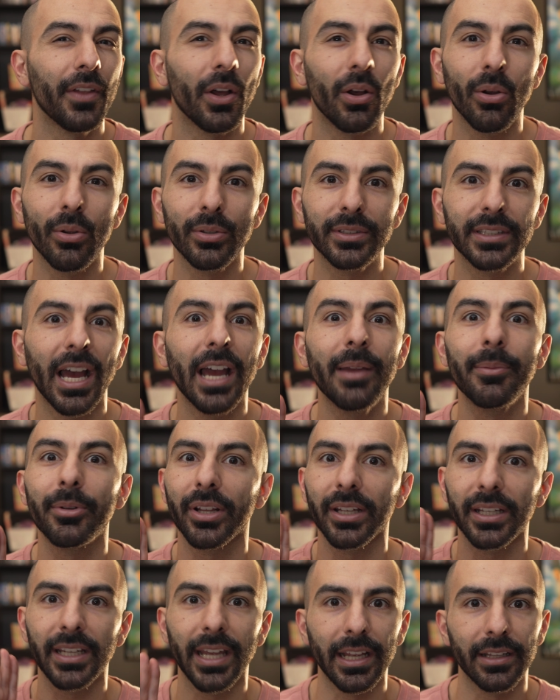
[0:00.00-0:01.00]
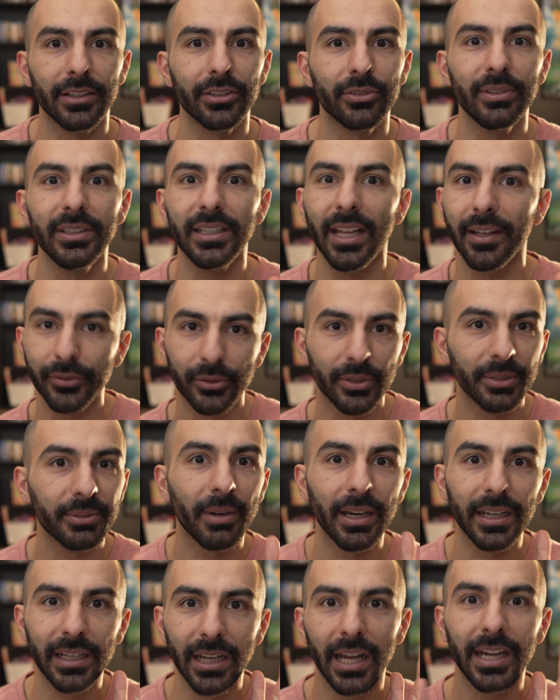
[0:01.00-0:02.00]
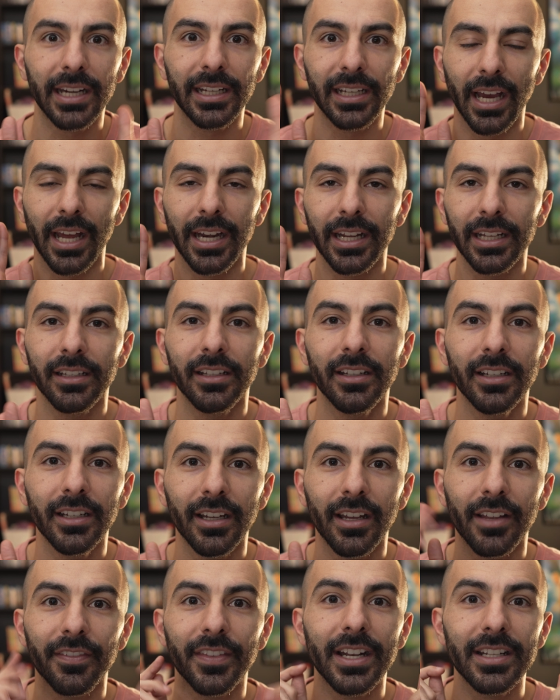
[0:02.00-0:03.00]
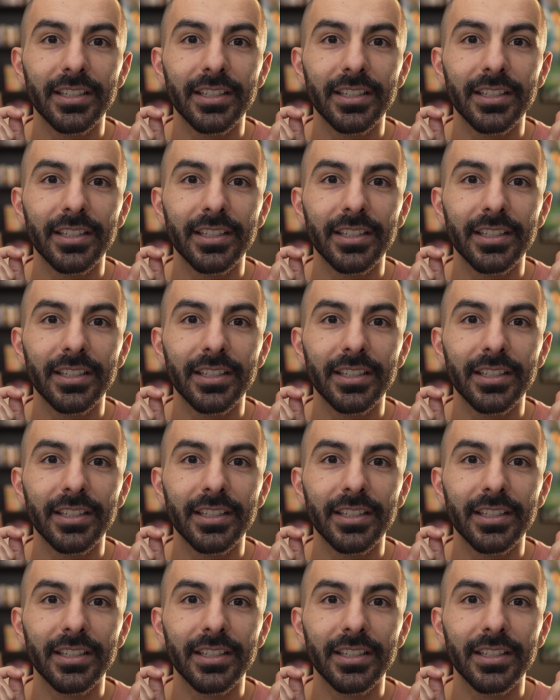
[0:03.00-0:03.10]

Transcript: the whole time you're like, okay, screen left, screen right, got it. Then